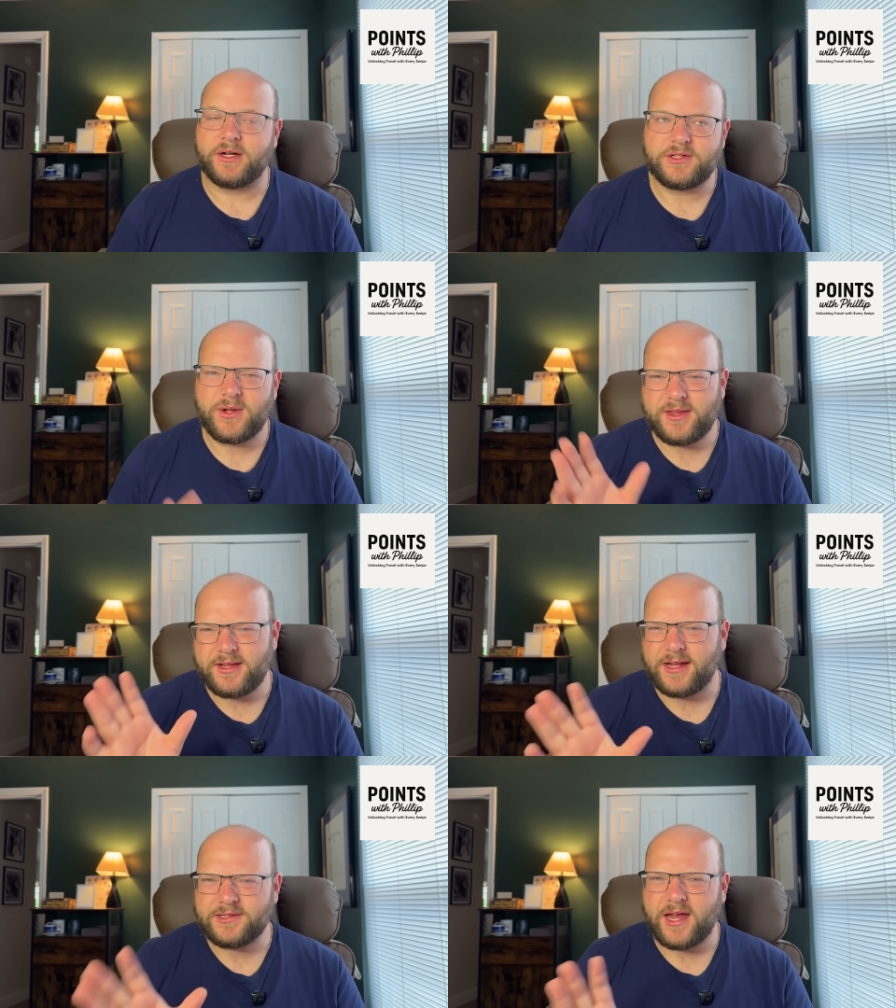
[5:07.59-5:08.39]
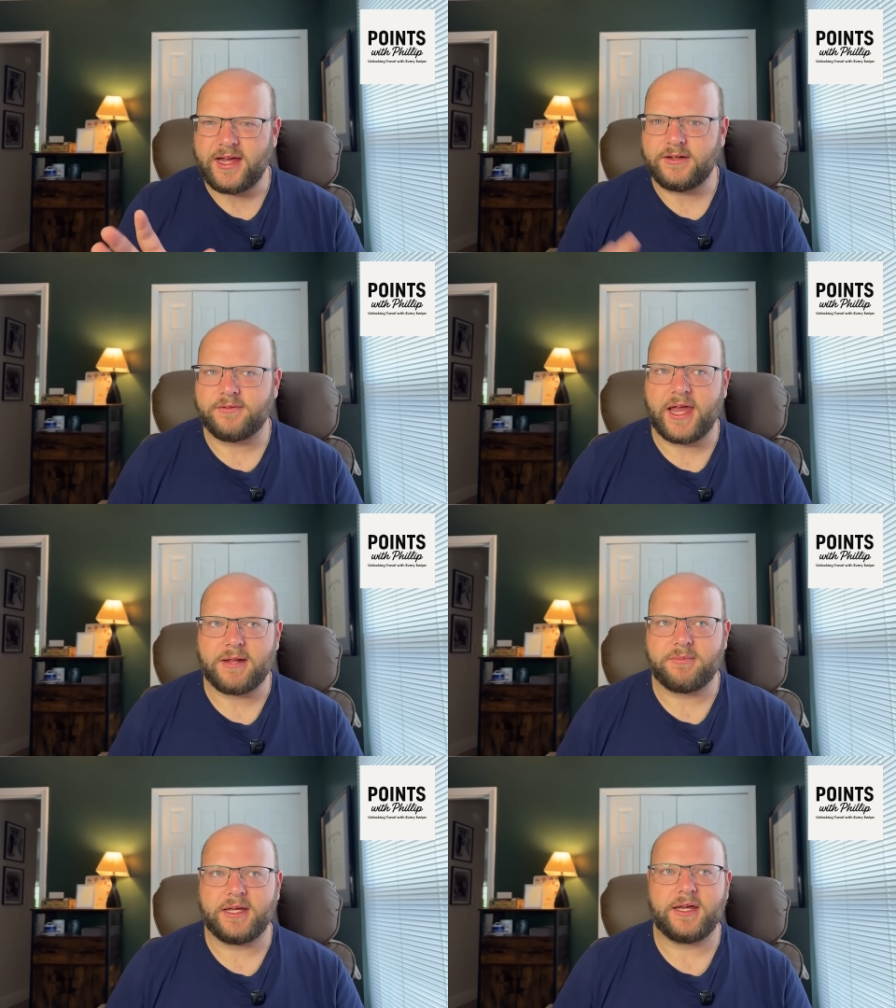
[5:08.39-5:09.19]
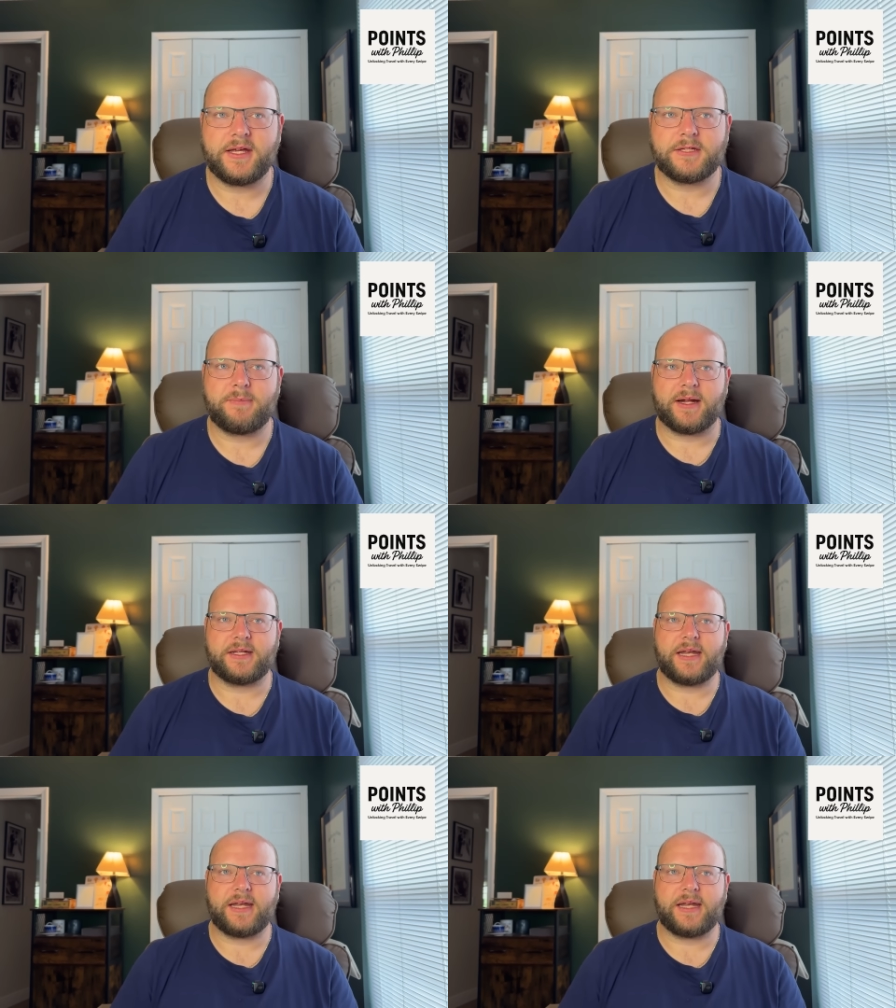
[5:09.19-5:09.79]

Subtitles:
And so I think that's kind of can be expected.